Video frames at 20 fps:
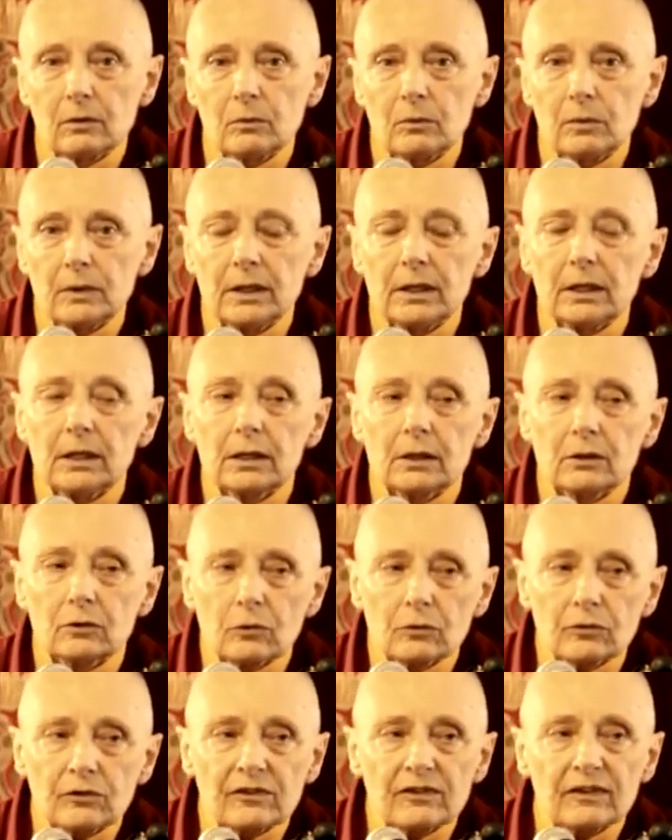We
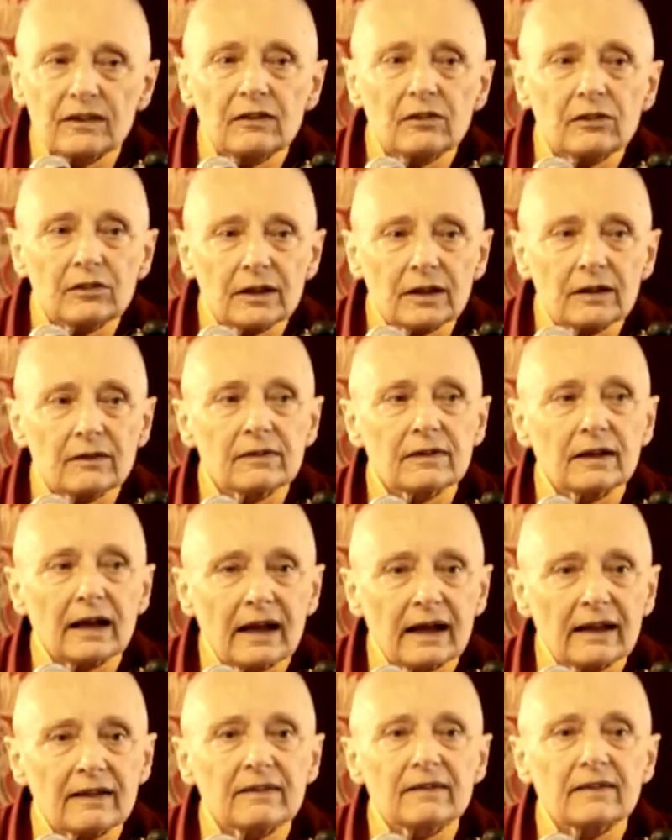don't see things
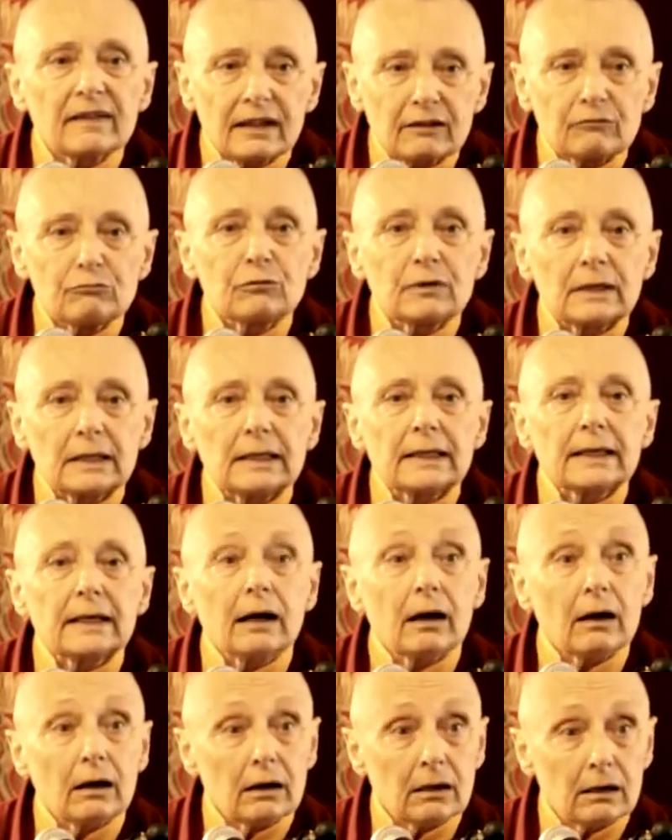as they
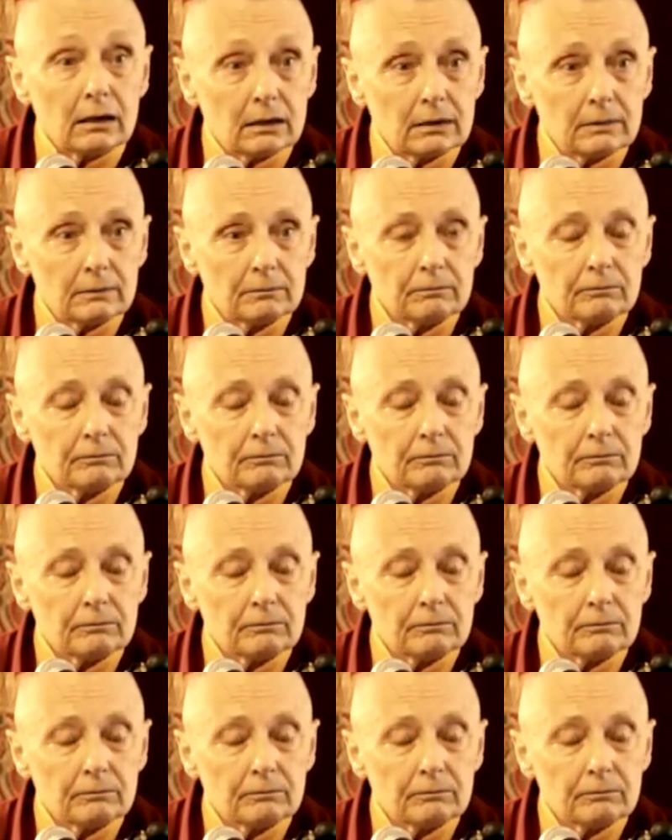really are.